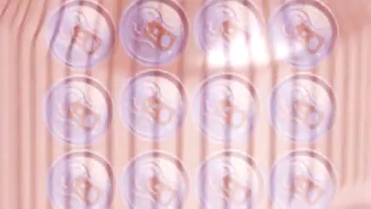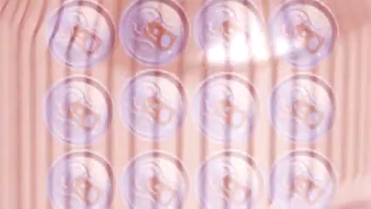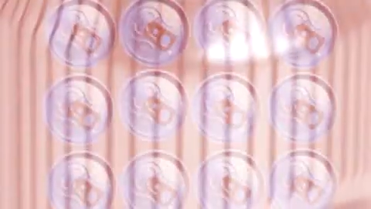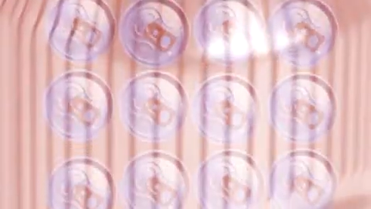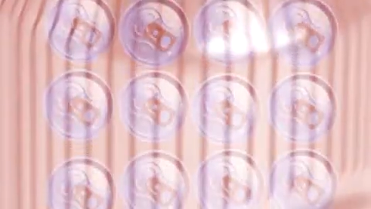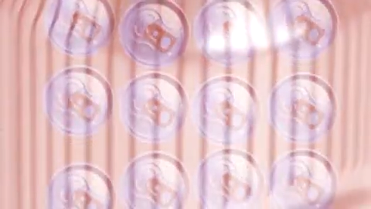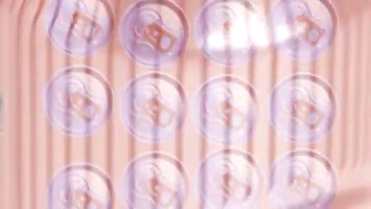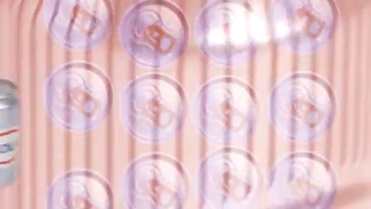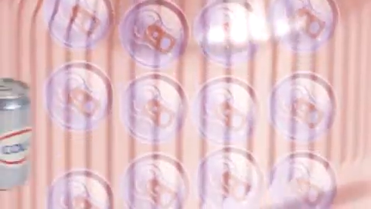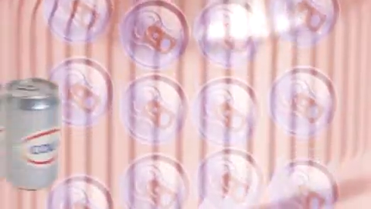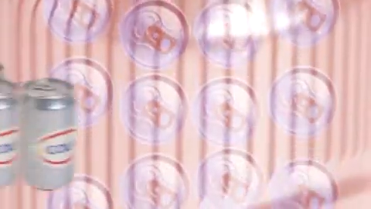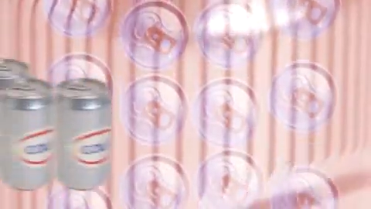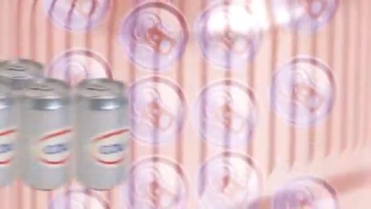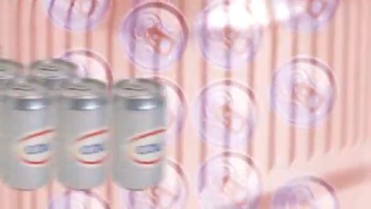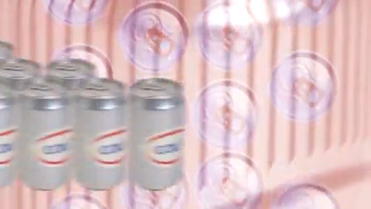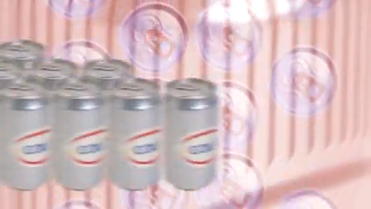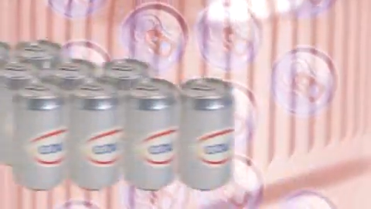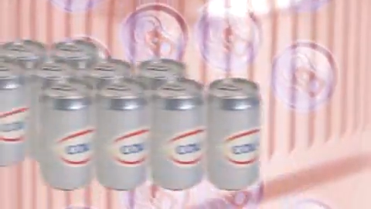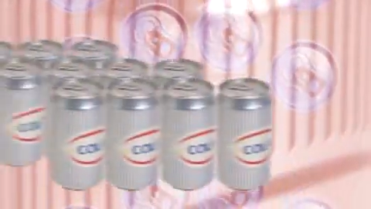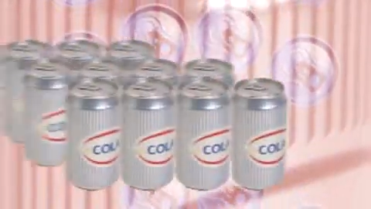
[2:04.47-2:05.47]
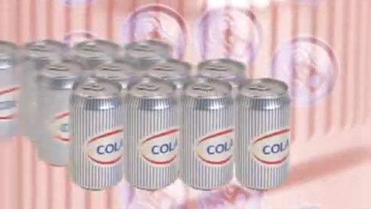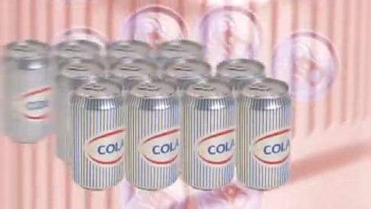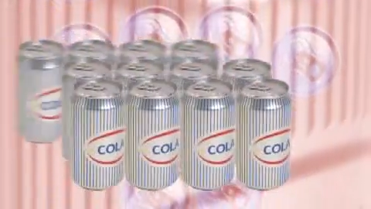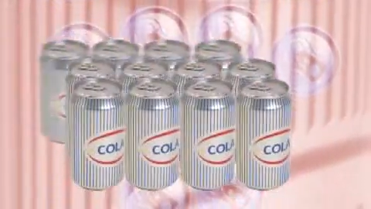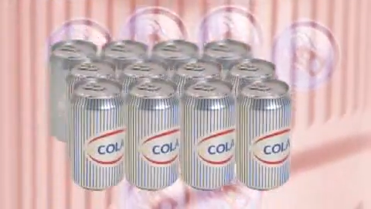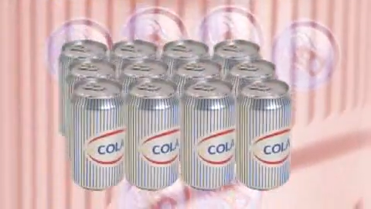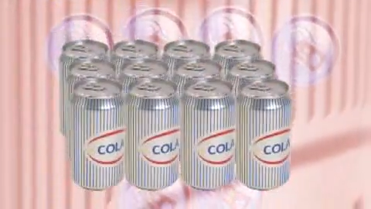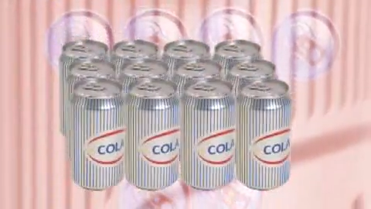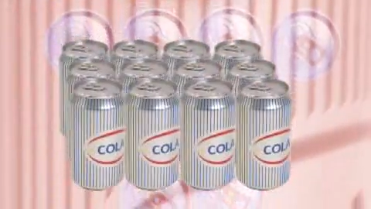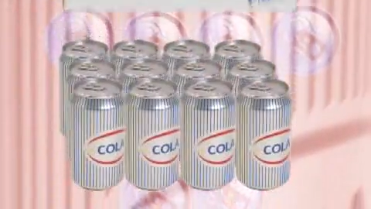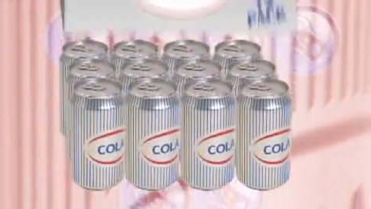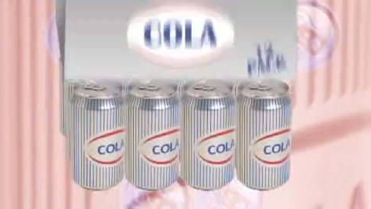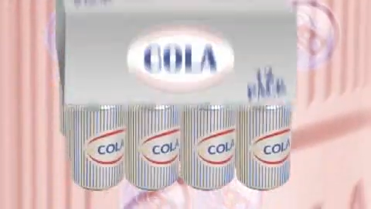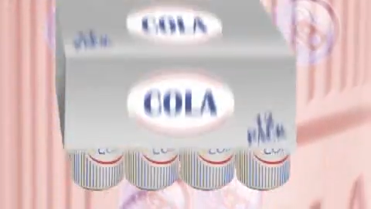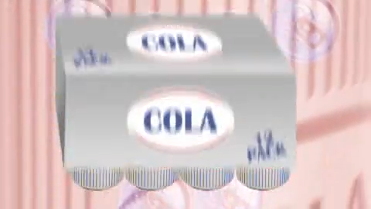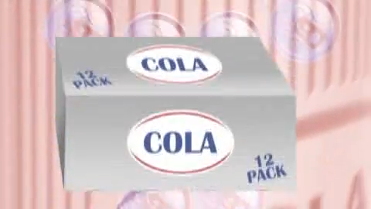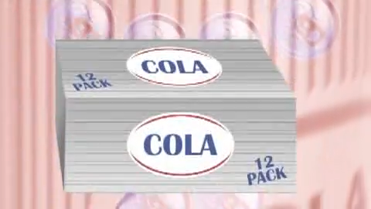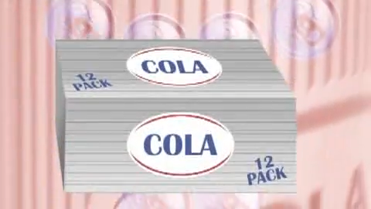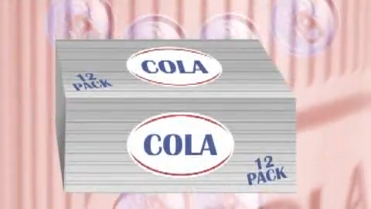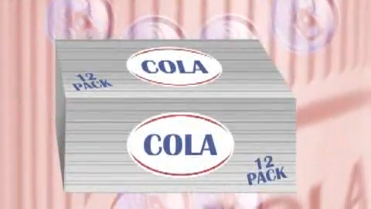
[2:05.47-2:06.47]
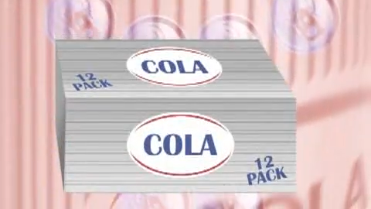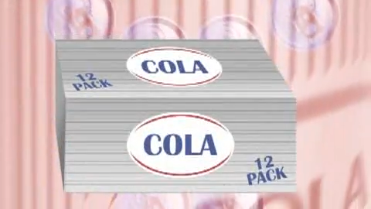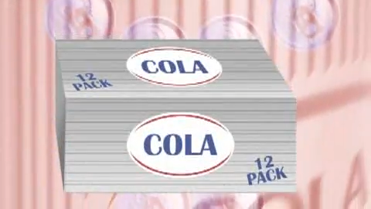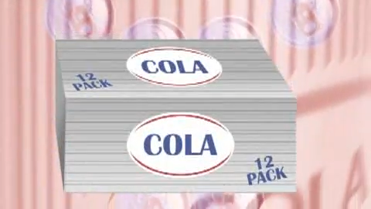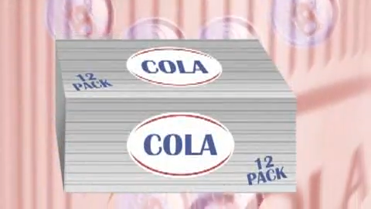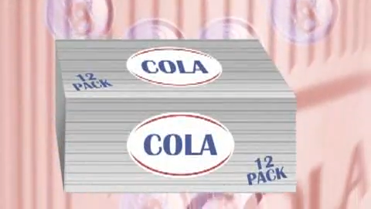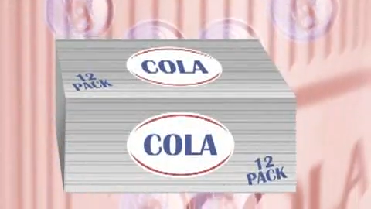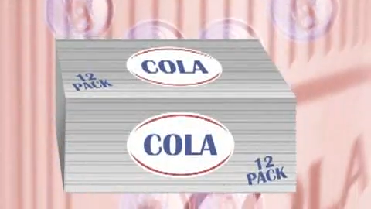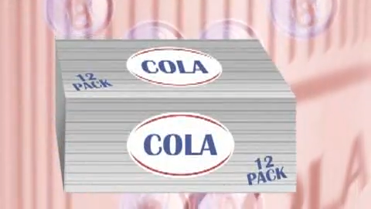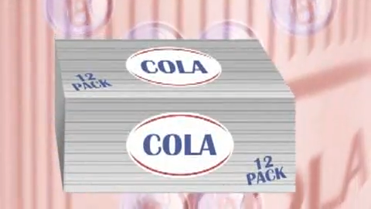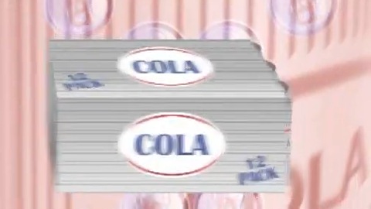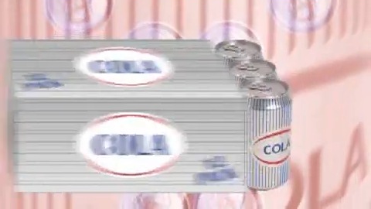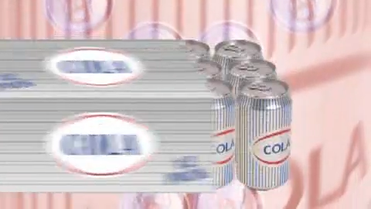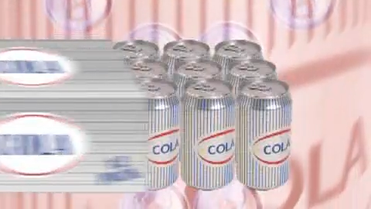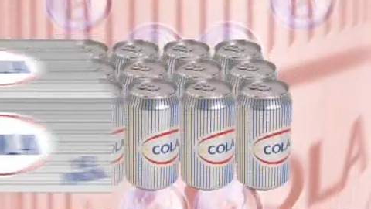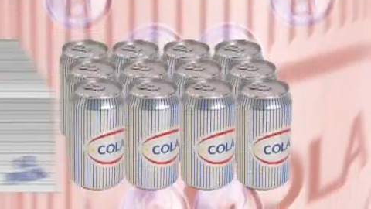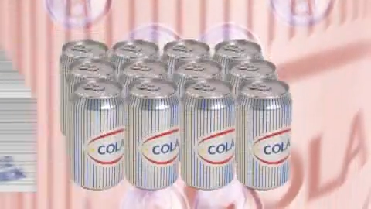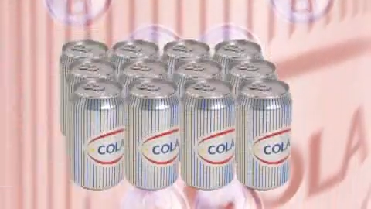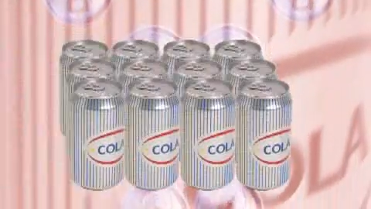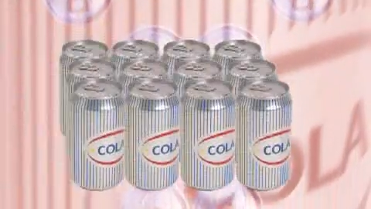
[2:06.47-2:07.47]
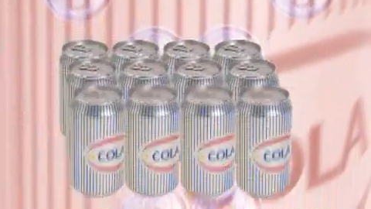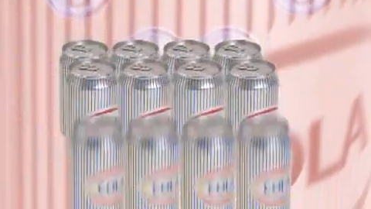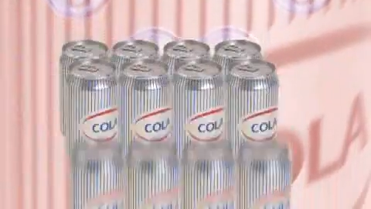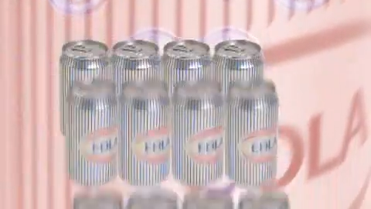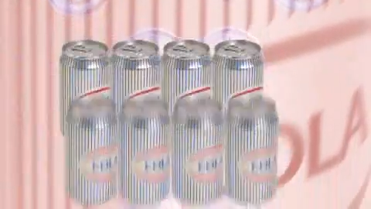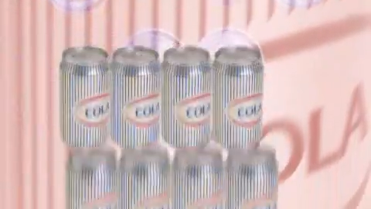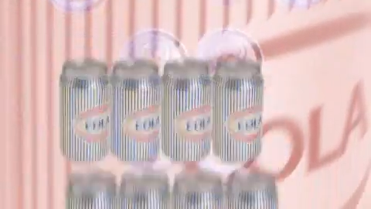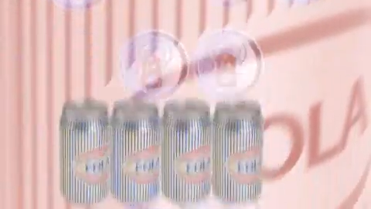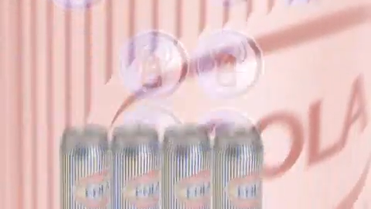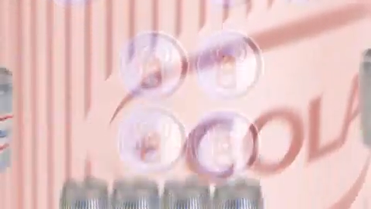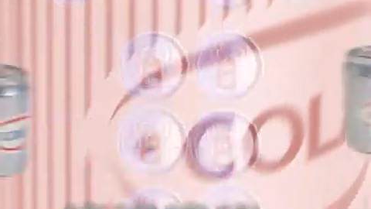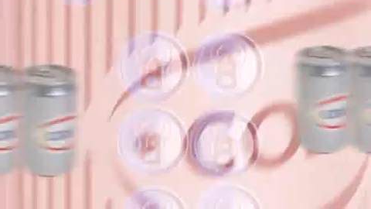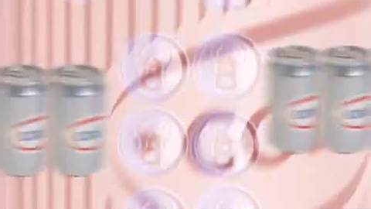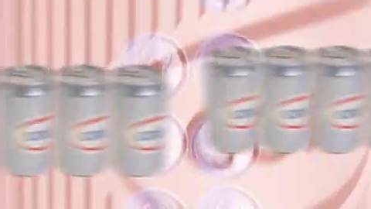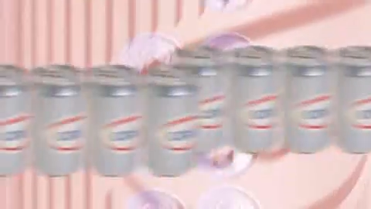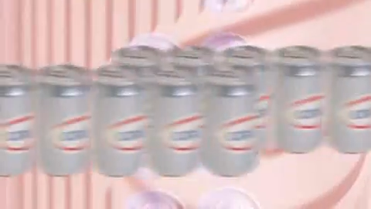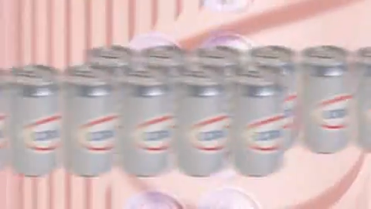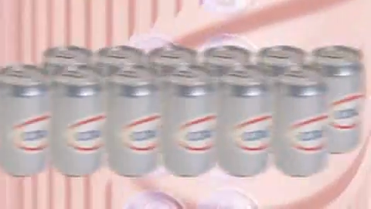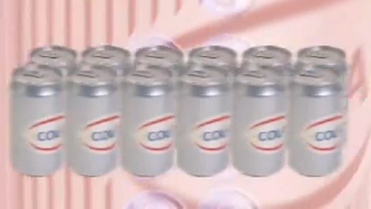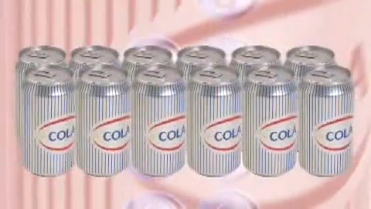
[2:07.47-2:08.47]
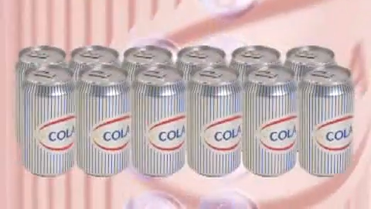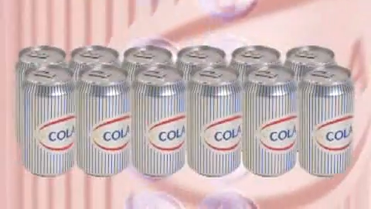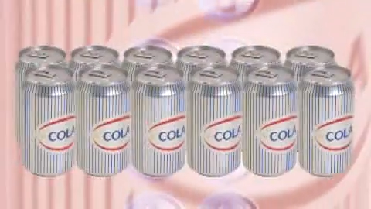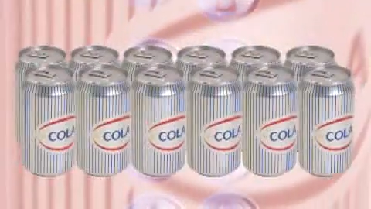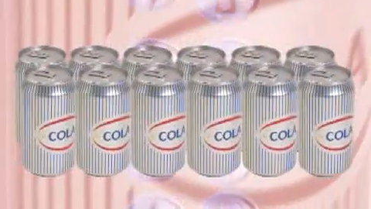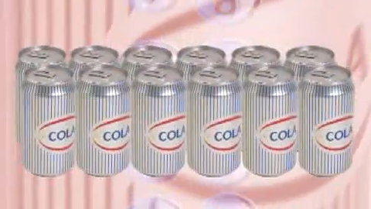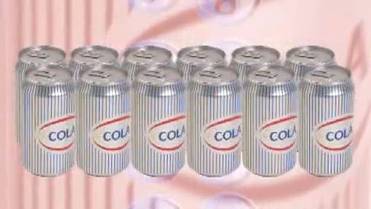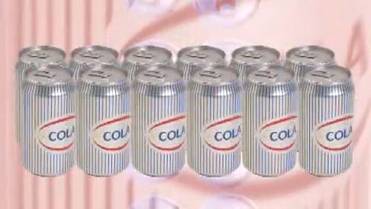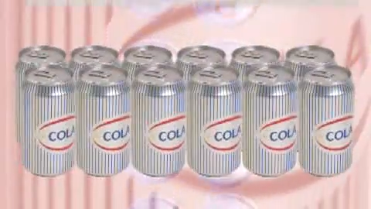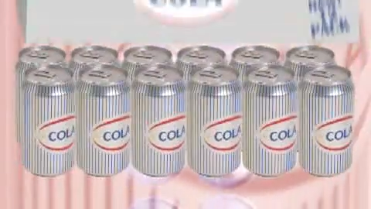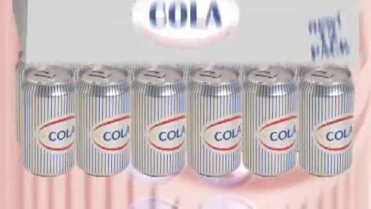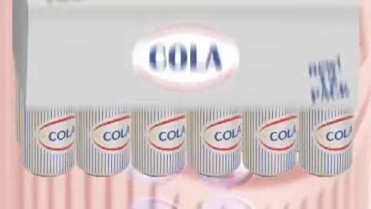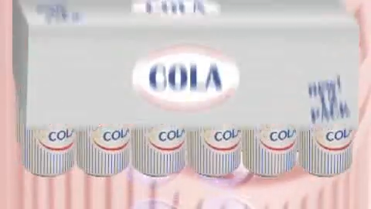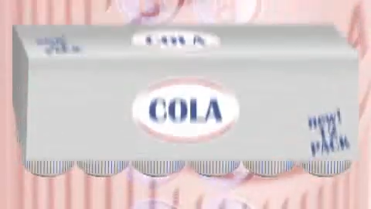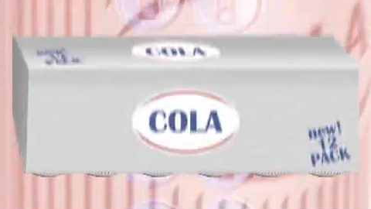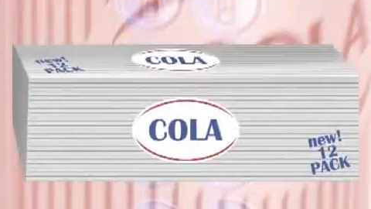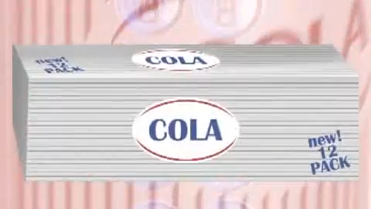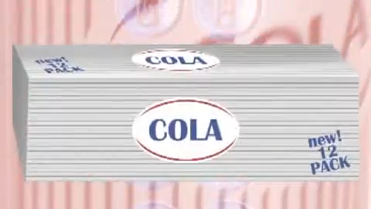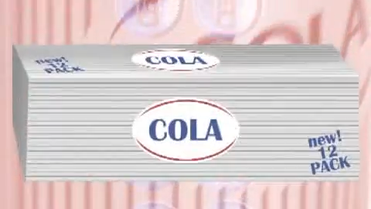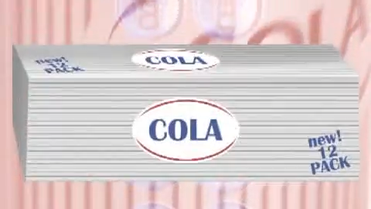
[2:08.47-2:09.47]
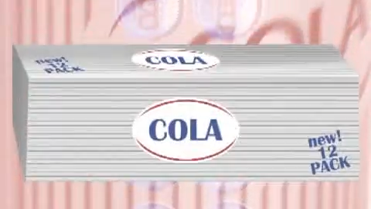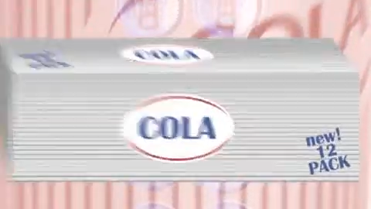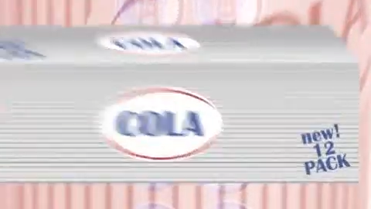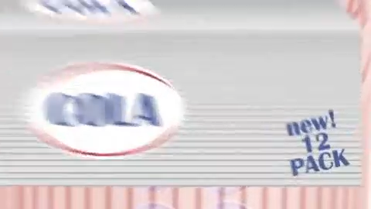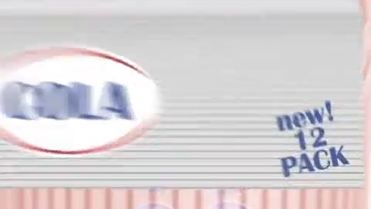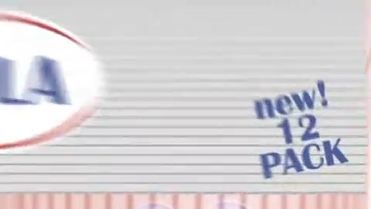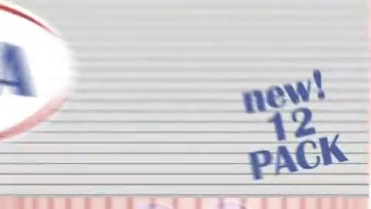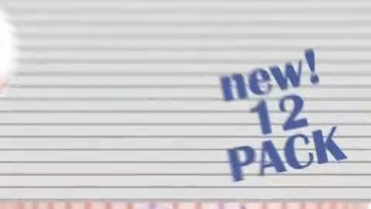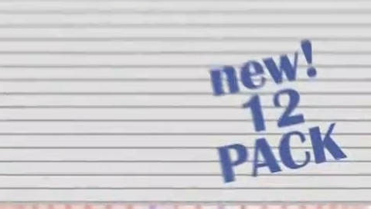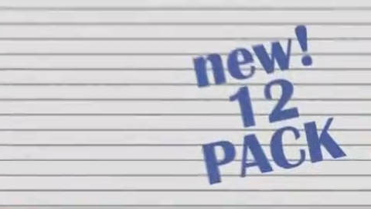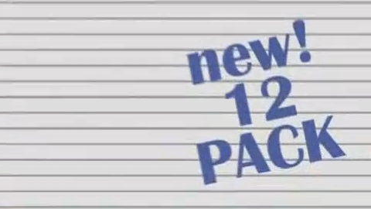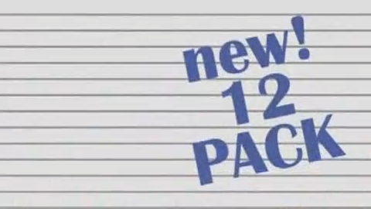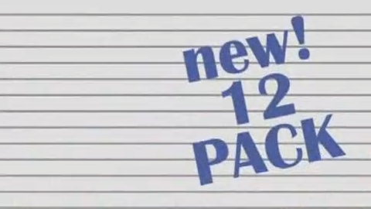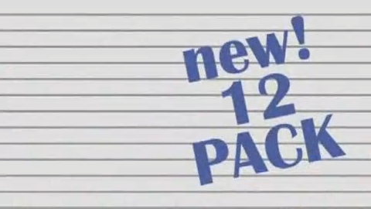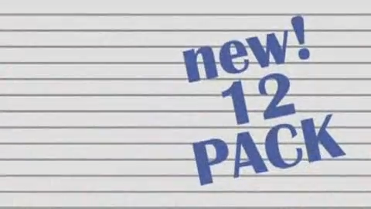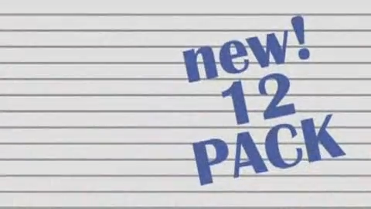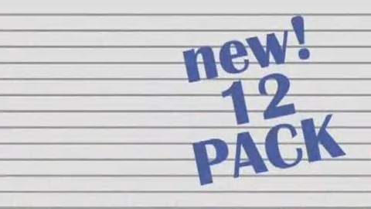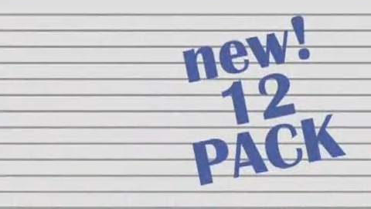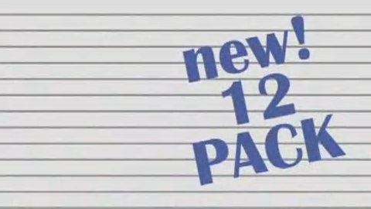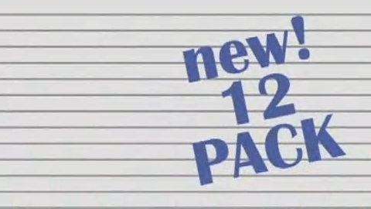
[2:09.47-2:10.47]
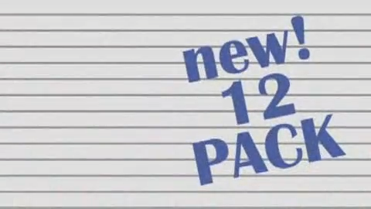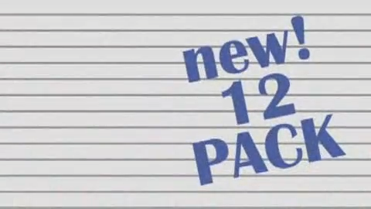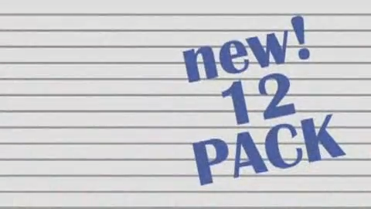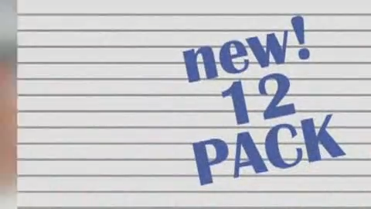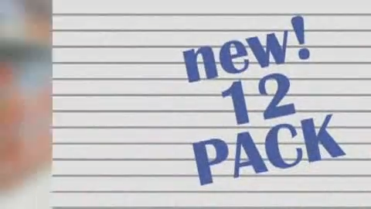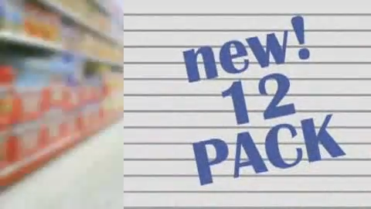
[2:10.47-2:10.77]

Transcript: [unreadable: no face in view]